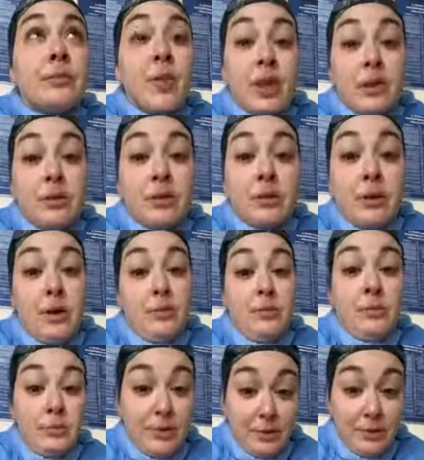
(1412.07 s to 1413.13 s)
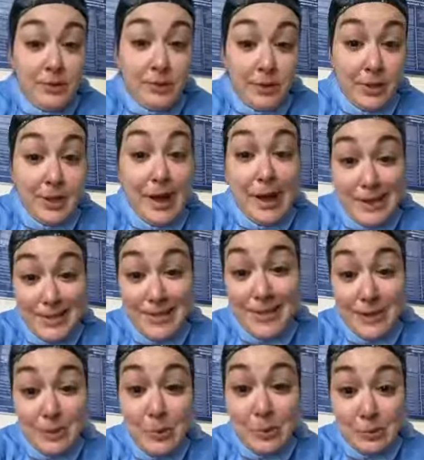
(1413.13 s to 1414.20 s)
Like, I, what, you think I
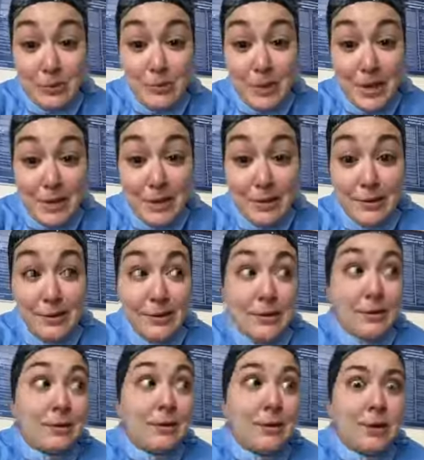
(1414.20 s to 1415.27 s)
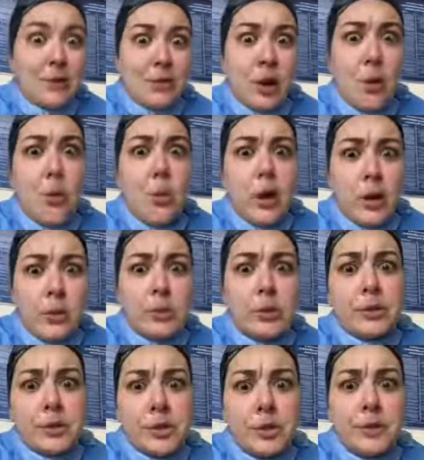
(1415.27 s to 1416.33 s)
saw what was bad? He saw way
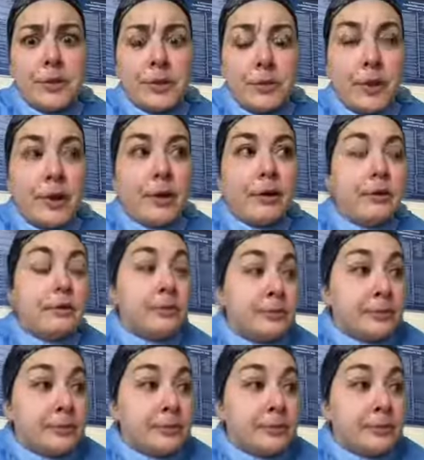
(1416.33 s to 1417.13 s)
worse shit than that.